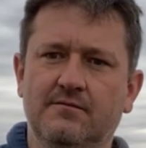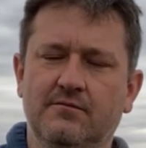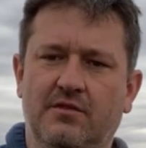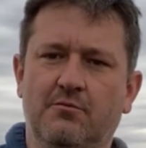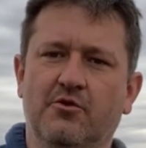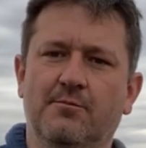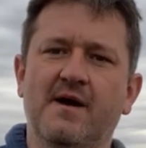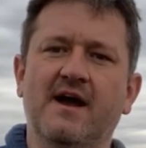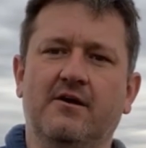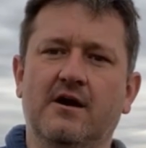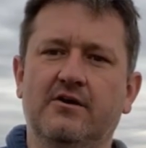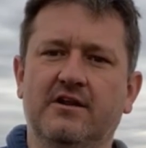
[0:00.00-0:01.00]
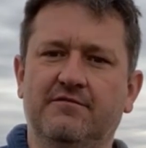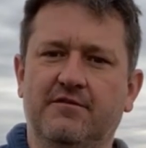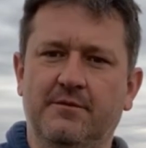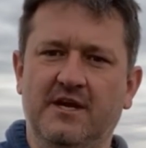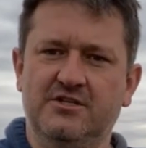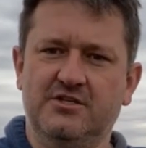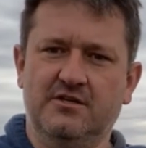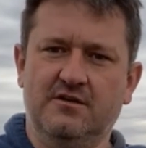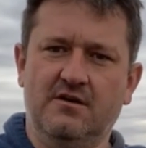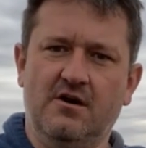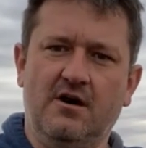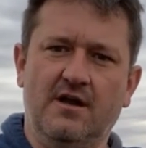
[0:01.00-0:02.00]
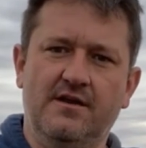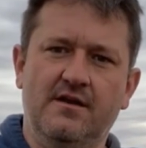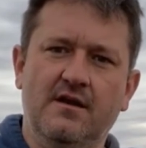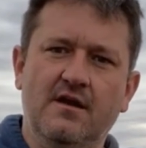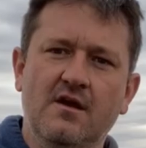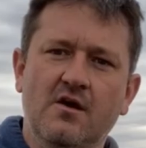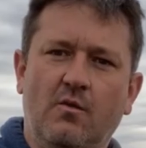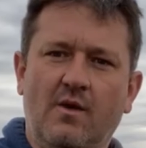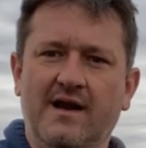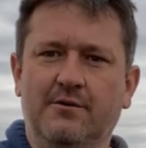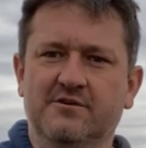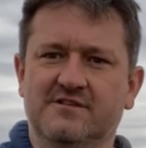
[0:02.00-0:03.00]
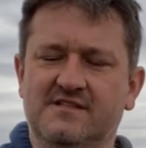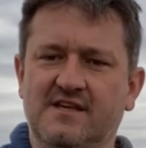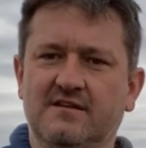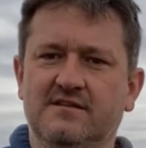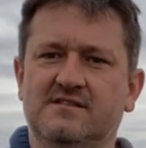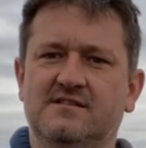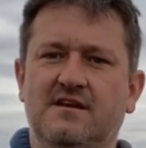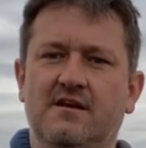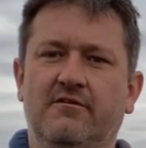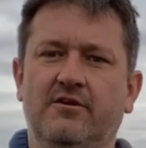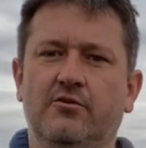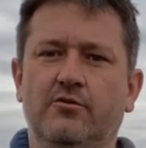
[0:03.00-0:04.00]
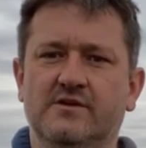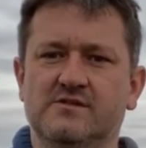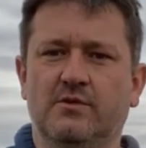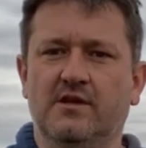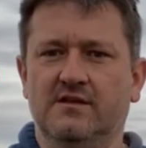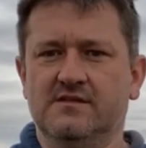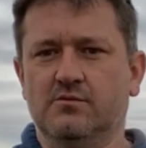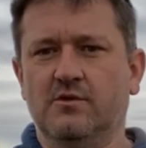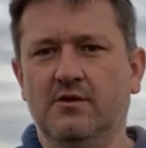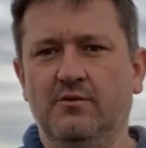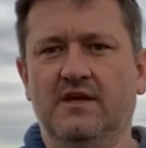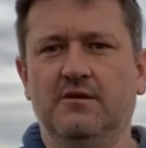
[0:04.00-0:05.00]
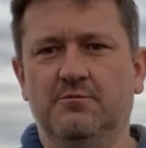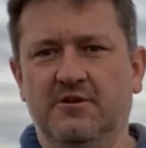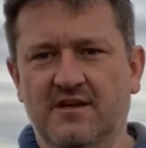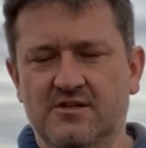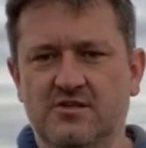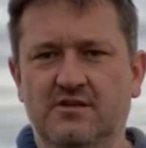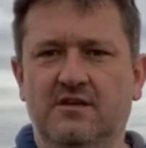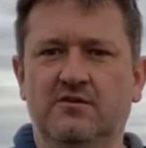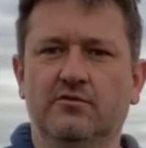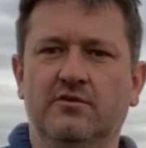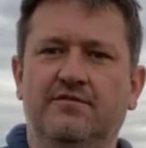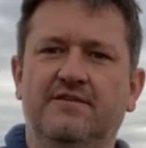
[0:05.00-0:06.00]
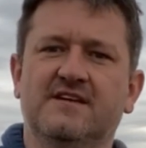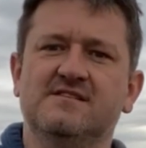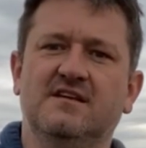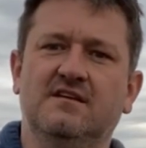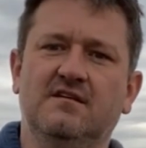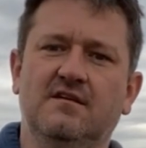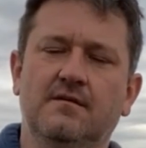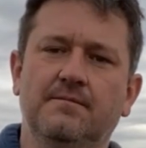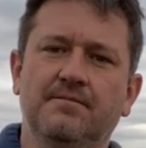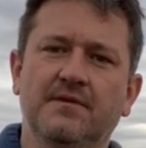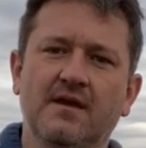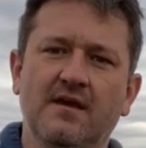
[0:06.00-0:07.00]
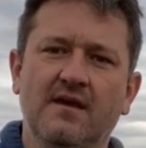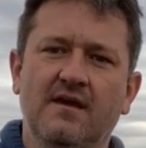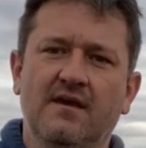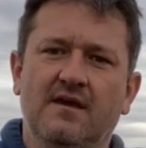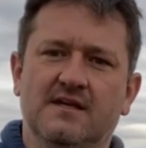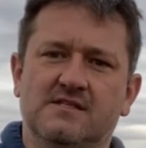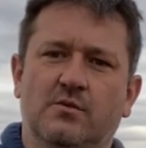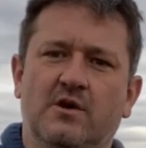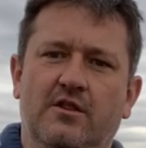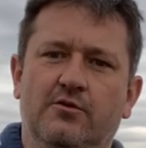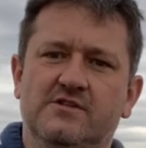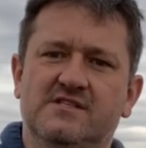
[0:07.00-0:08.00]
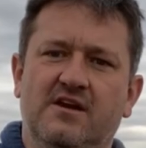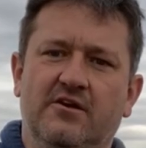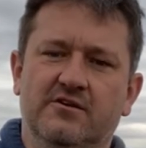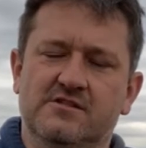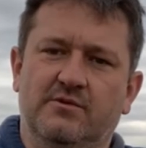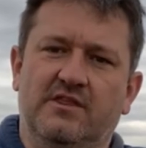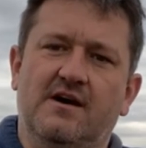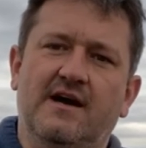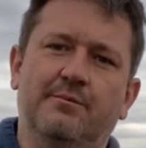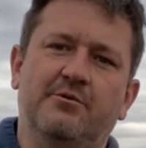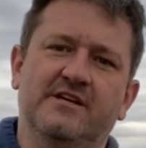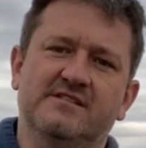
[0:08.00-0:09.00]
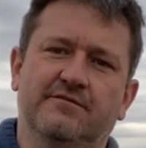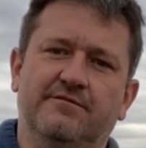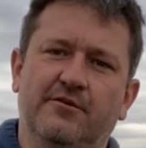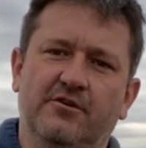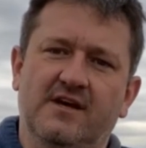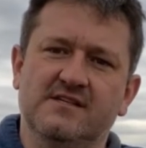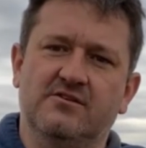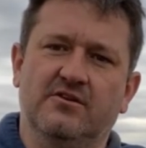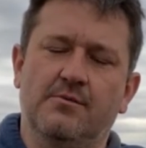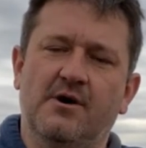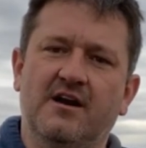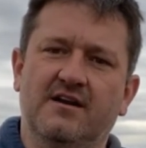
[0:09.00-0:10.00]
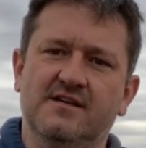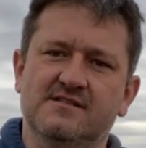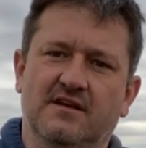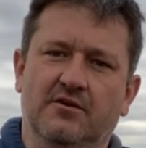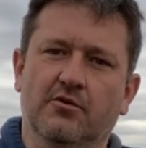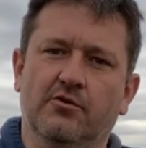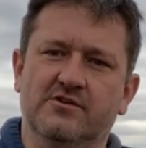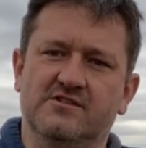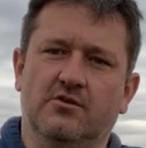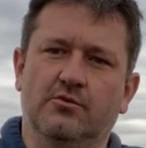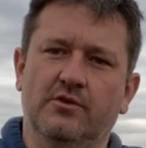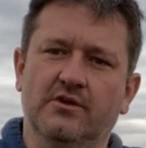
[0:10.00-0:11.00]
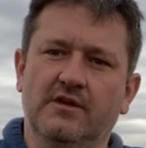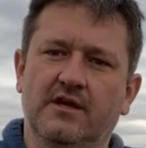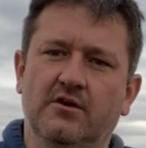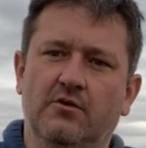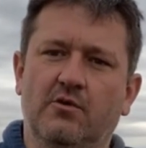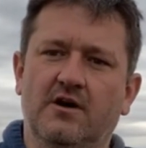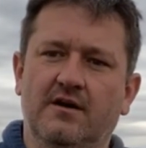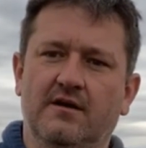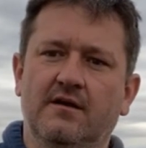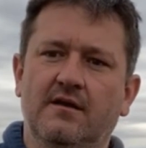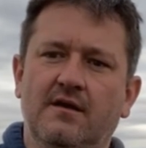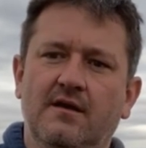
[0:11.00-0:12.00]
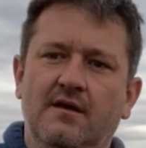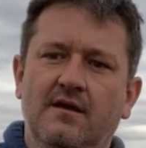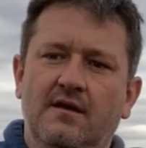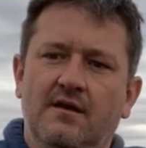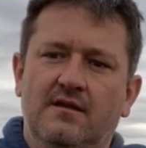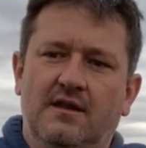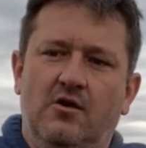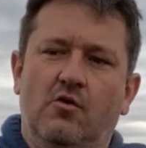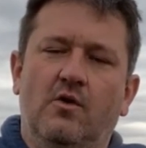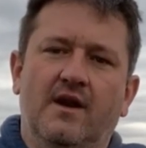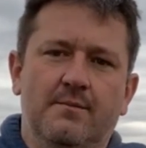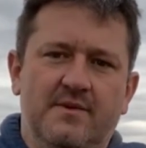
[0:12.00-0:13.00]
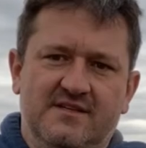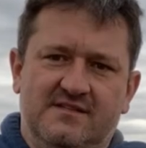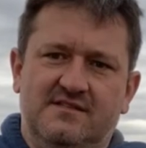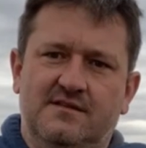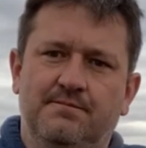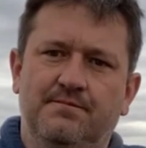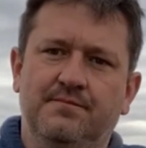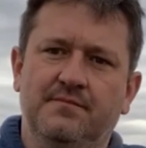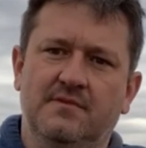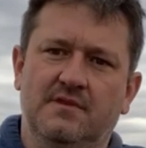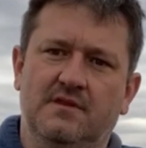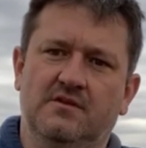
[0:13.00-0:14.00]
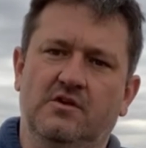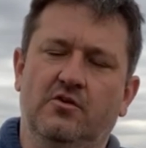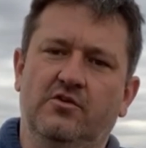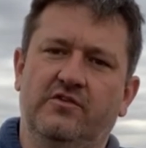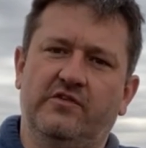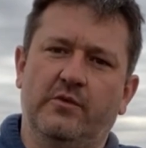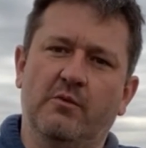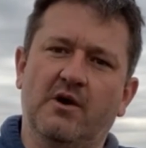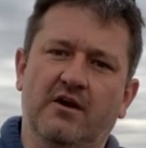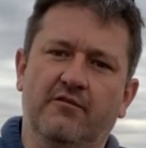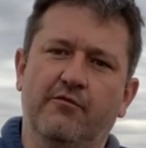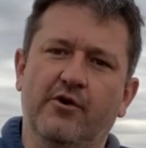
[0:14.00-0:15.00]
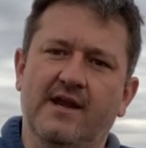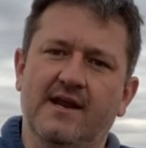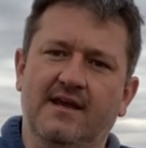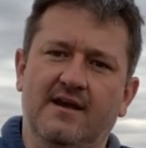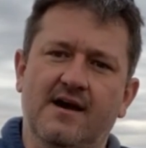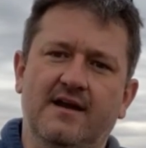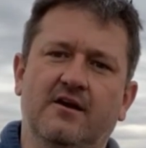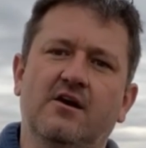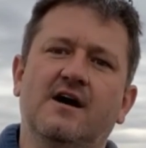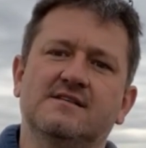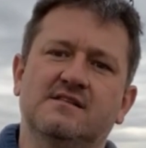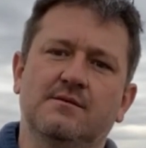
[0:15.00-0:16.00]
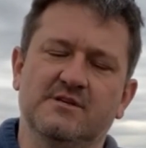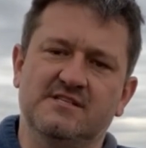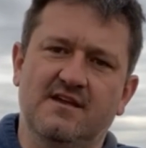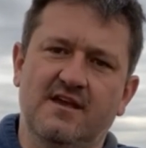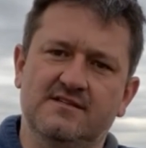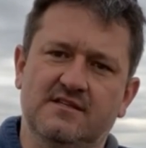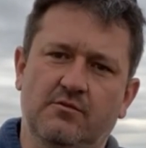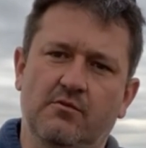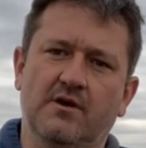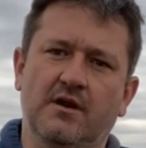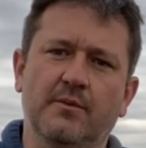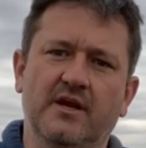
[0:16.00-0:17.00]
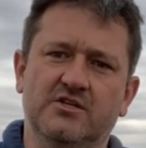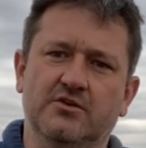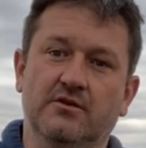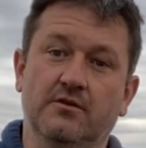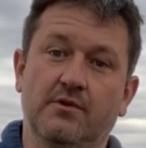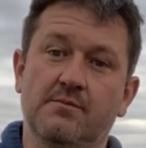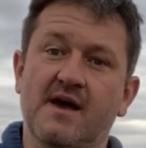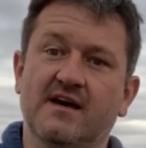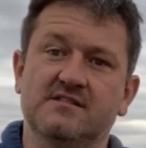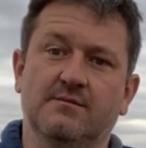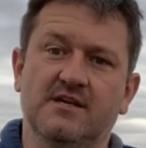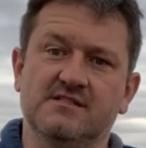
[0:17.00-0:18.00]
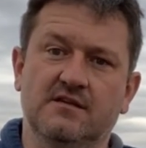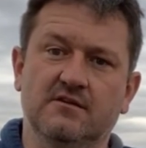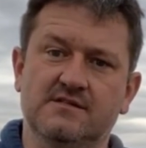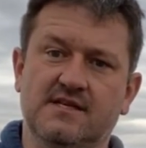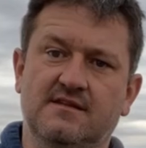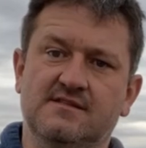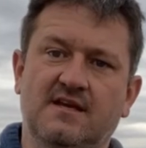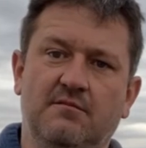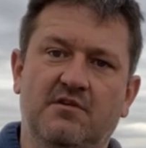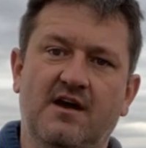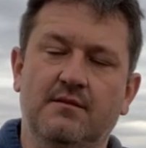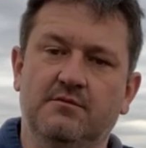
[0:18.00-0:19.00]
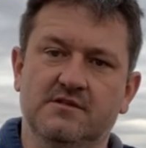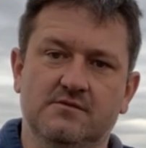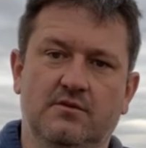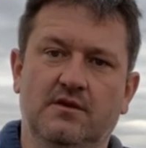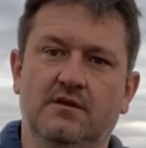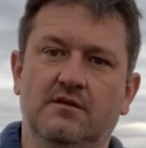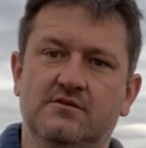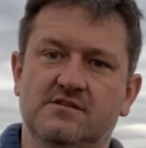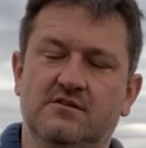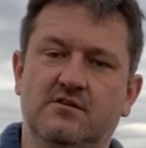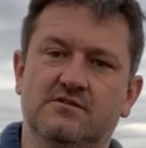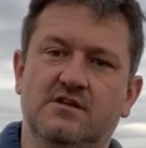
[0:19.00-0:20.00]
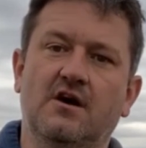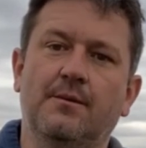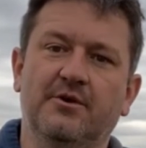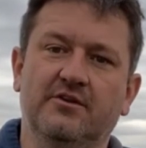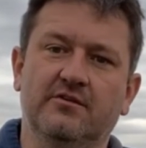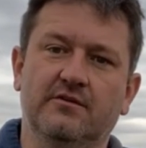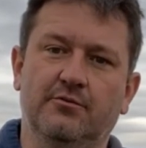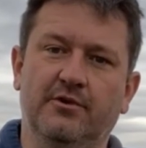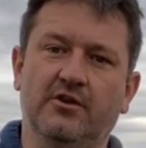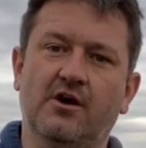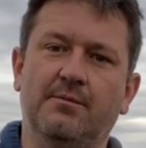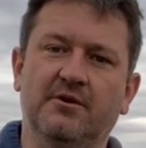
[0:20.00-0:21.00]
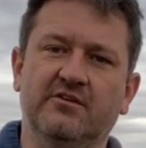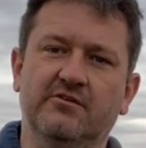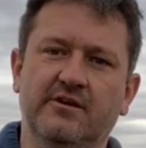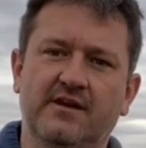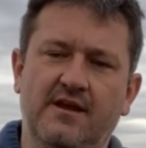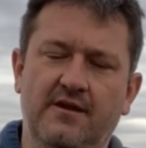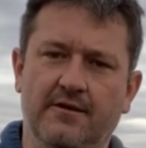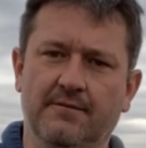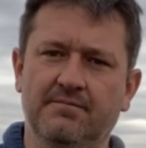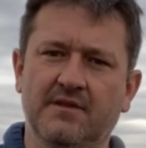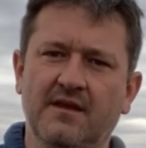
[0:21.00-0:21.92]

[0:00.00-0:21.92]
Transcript: with more background information on why we're seeing this scenario, as well as what we could potentially do to fix it. It's of those years with the high price of fertilizer and commodities that growers are really going to they don't want to miss. So we want to avoid any kind of costly mistakes, and we want to make sure that we maximize yields at the same time, because there's a real opportunity here.